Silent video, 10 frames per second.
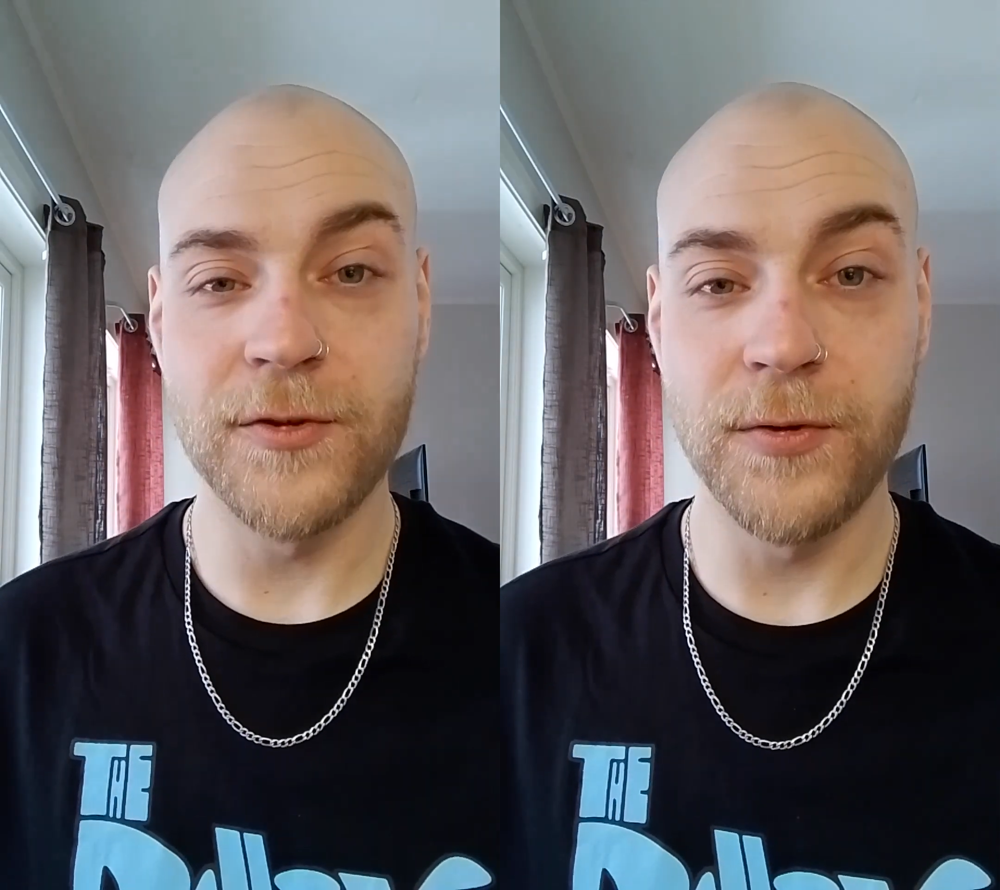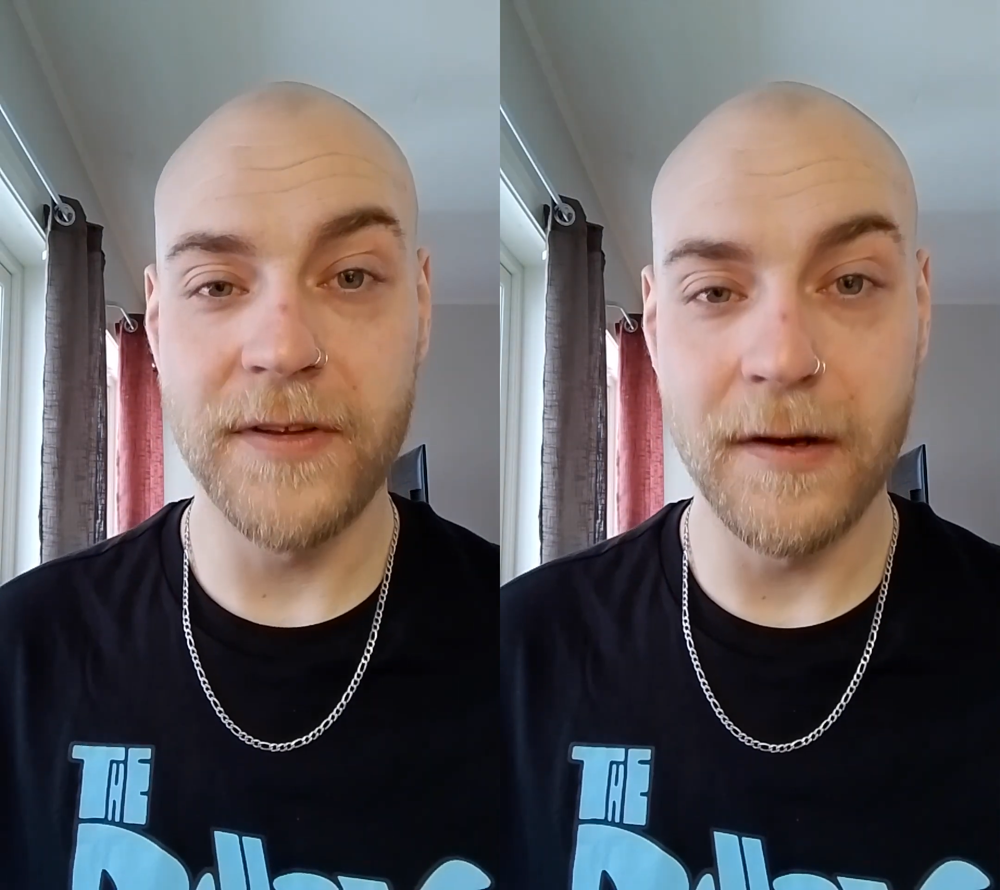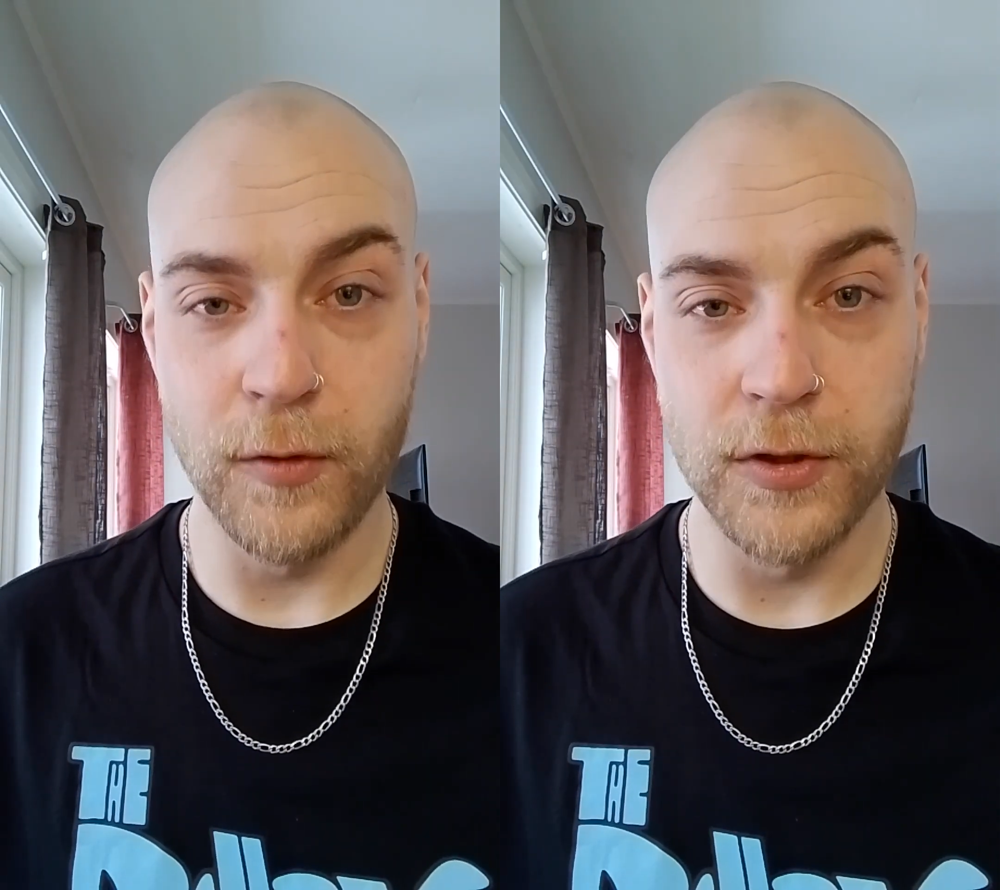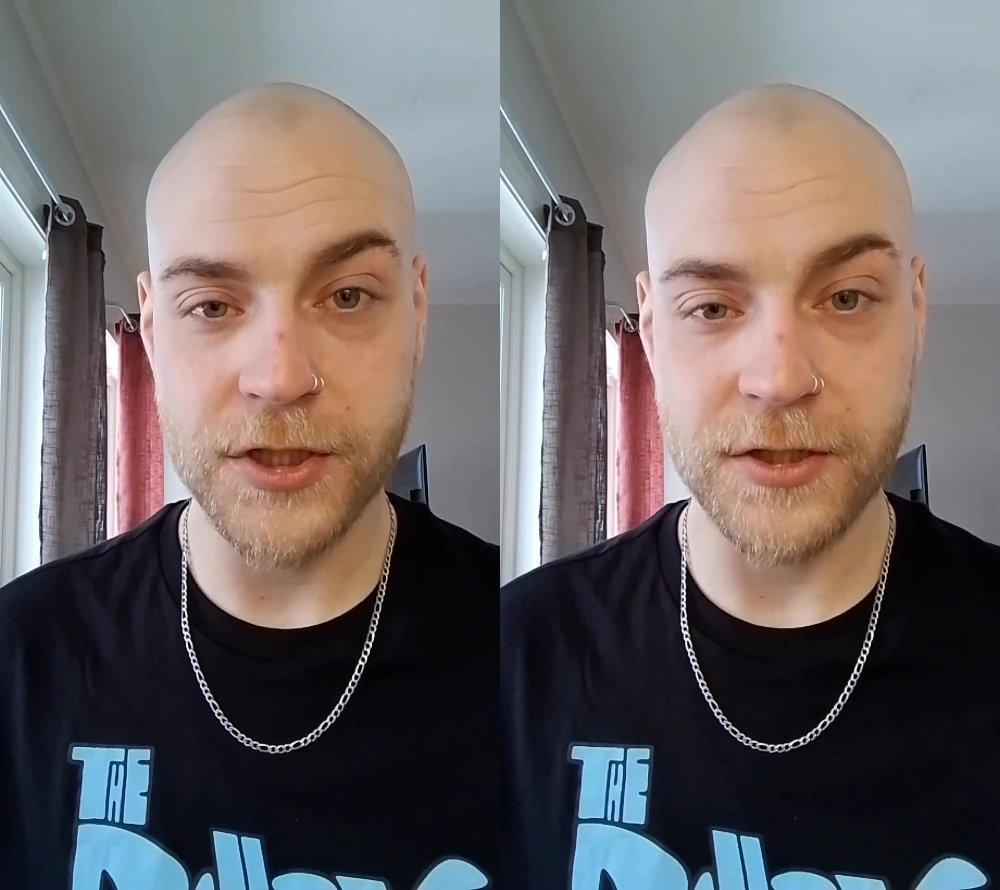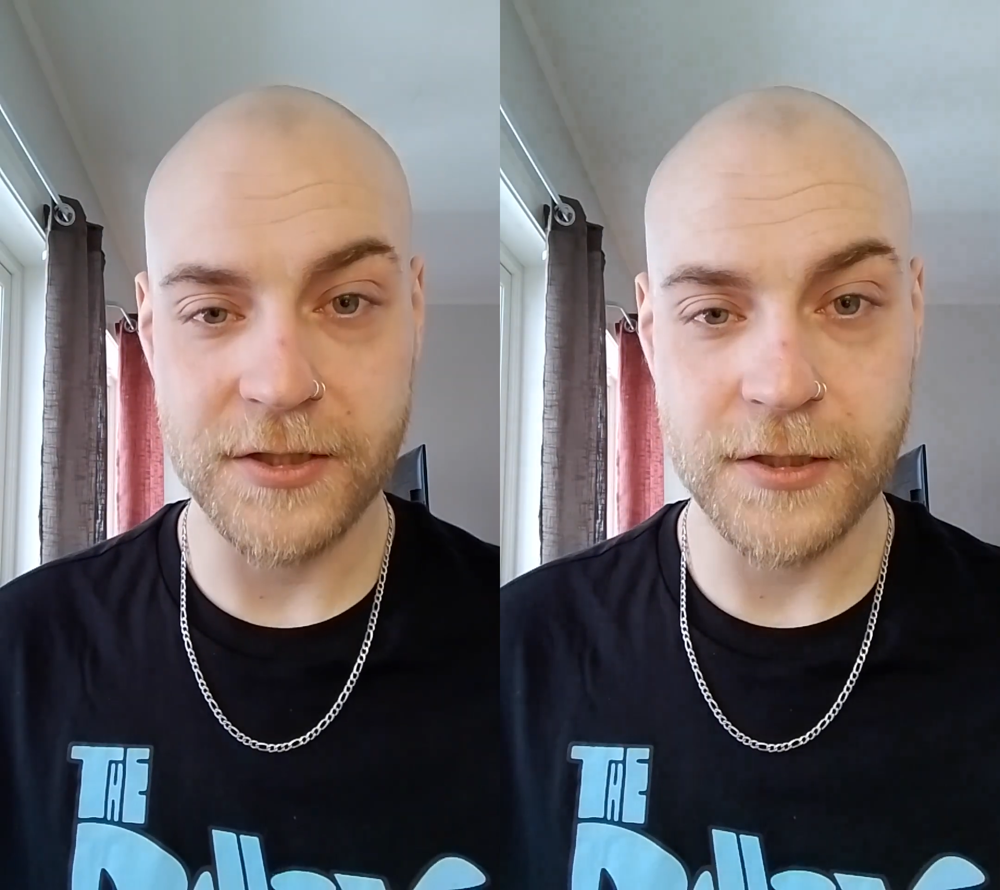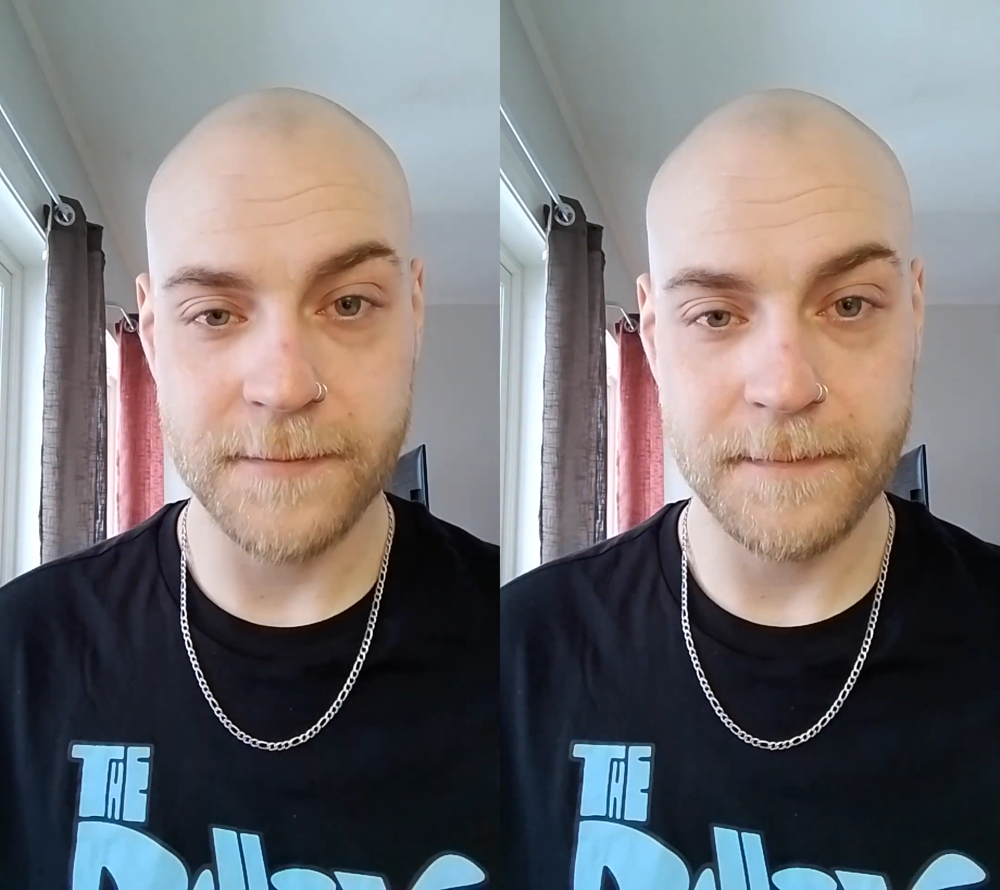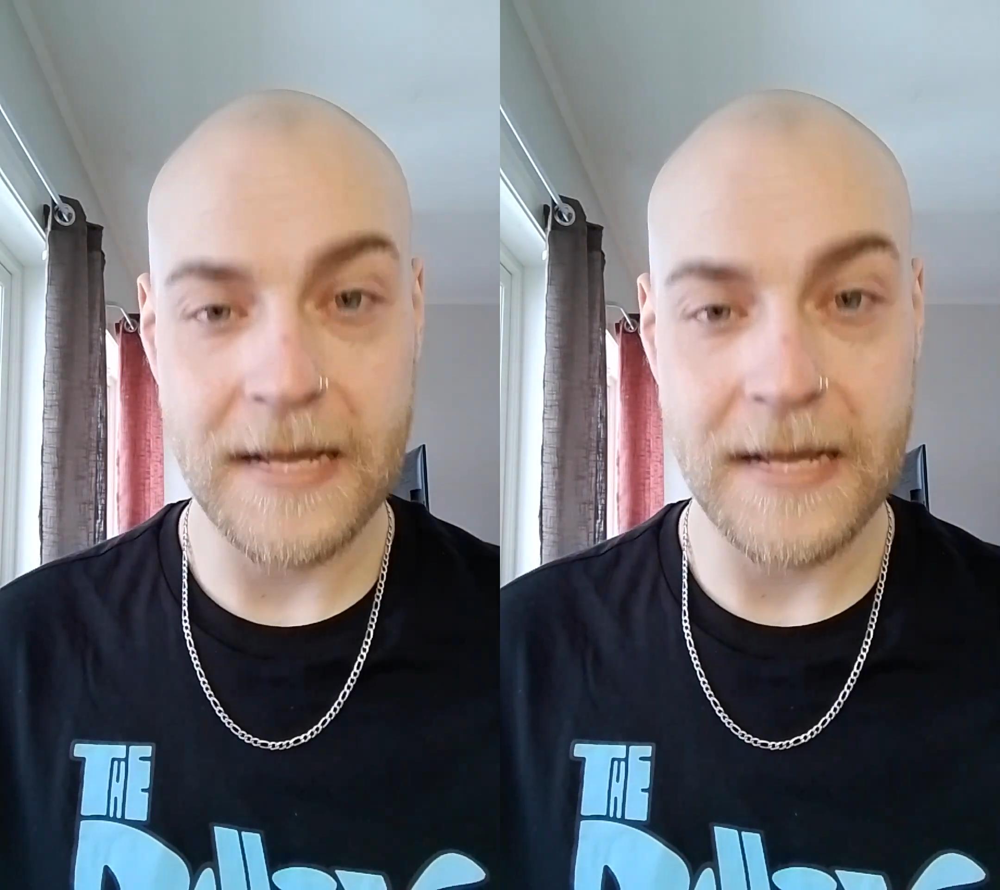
to delusions